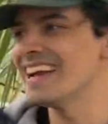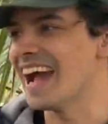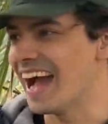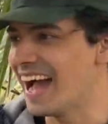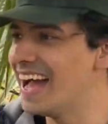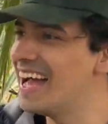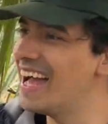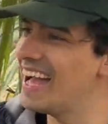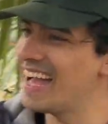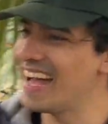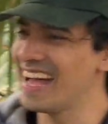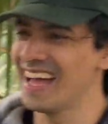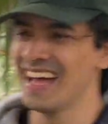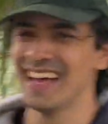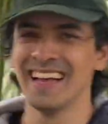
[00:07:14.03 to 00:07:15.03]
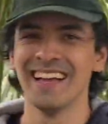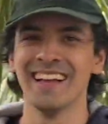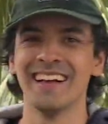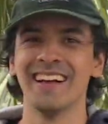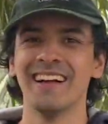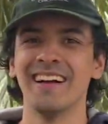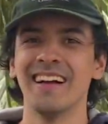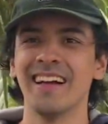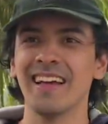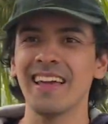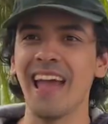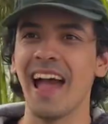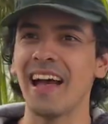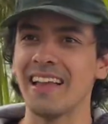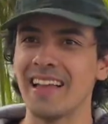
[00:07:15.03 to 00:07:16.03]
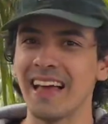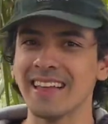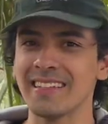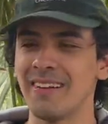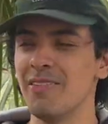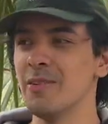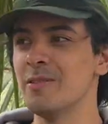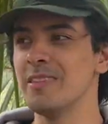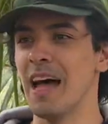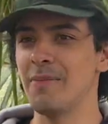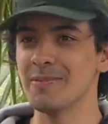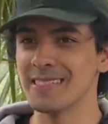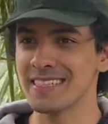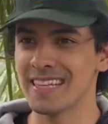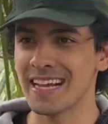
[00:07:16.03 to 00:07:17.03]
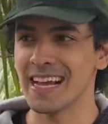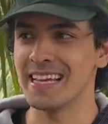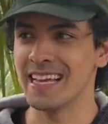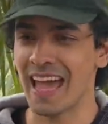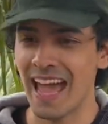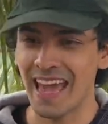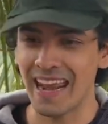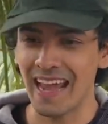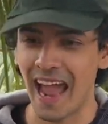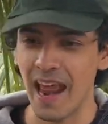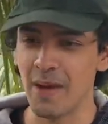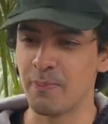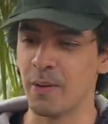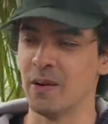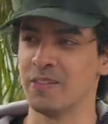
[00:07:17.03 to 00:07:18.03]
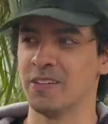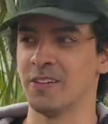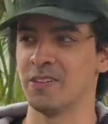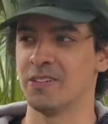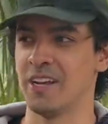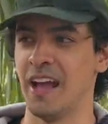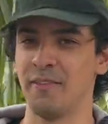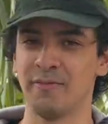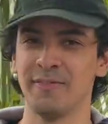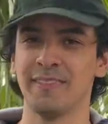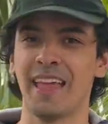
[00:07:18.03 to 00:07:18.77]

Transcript: Yeah, he doesn't yeah. want to carry anything. Yeah, like someone who doubles as like a caddy and a personal chef.